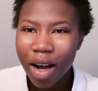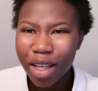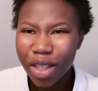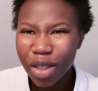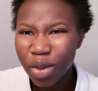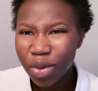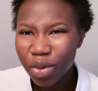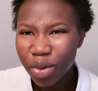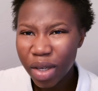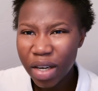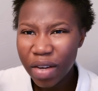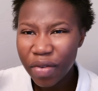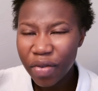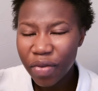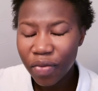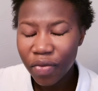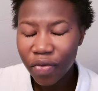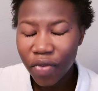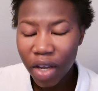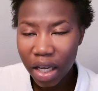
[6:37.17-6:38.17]
I don't really
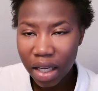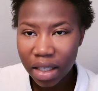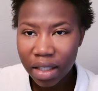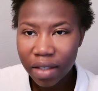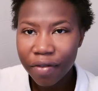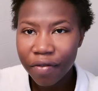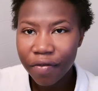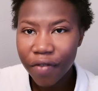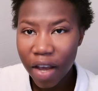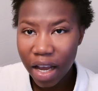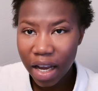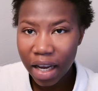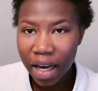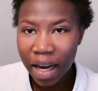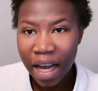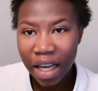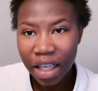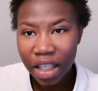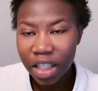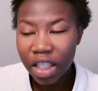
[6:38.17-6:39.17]
fix fake
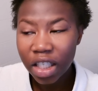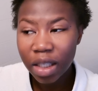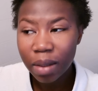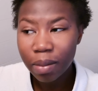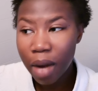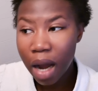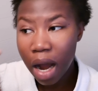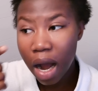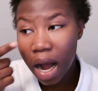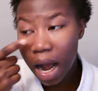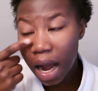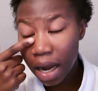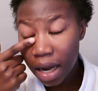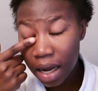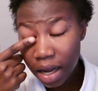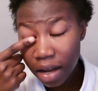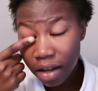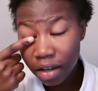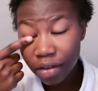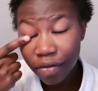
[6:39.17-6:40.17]
lashes. My
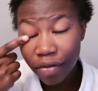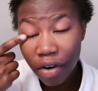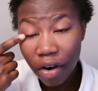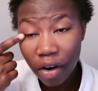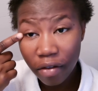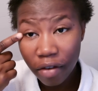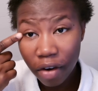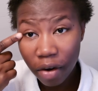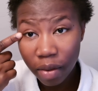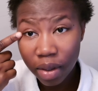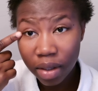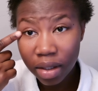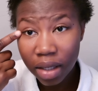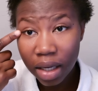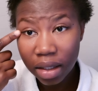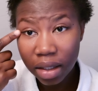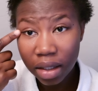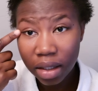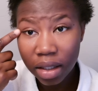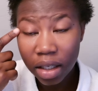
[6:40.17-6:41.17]
eye is very, very
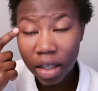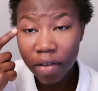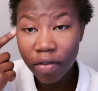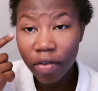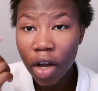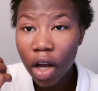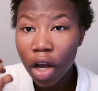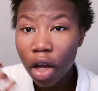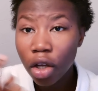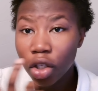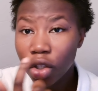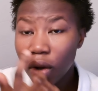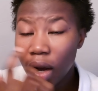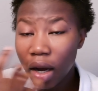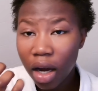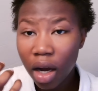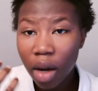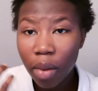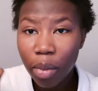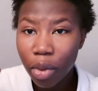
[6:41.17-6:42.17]
sensitive, so
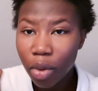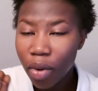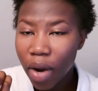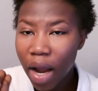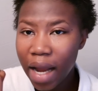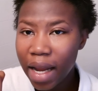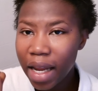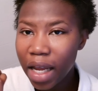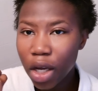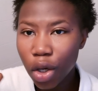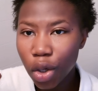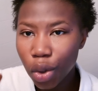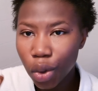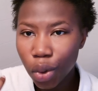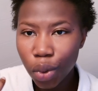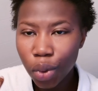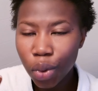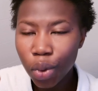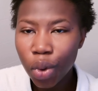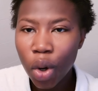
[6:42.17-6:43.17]
I can't put any
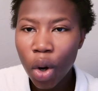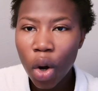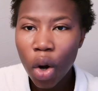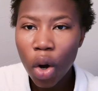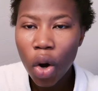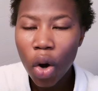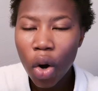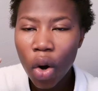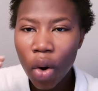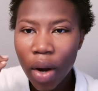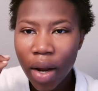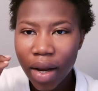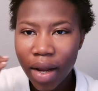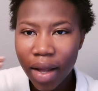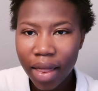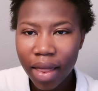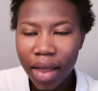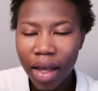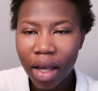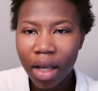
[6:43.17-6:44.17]
glue or
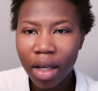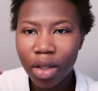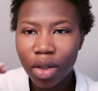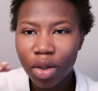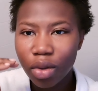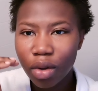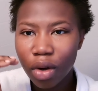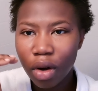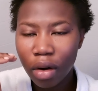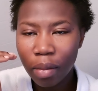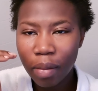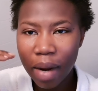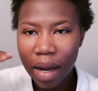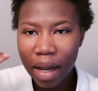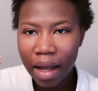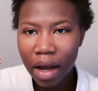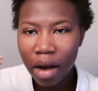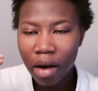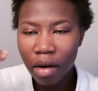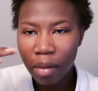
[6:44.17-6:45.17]
anything on
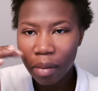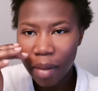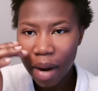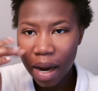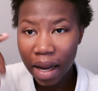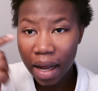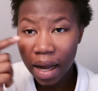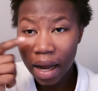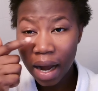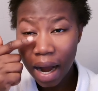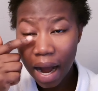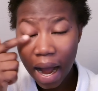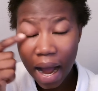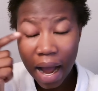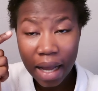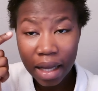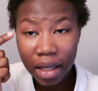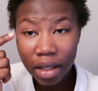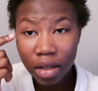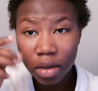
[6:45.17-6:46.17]
my
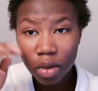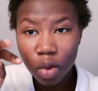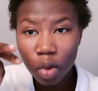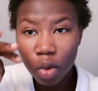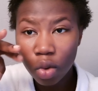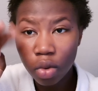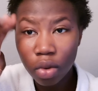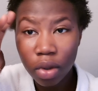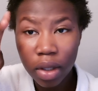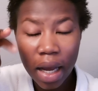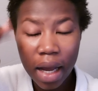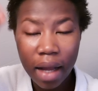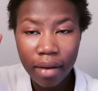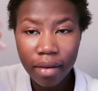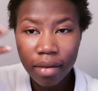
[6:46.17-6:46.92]
eyes to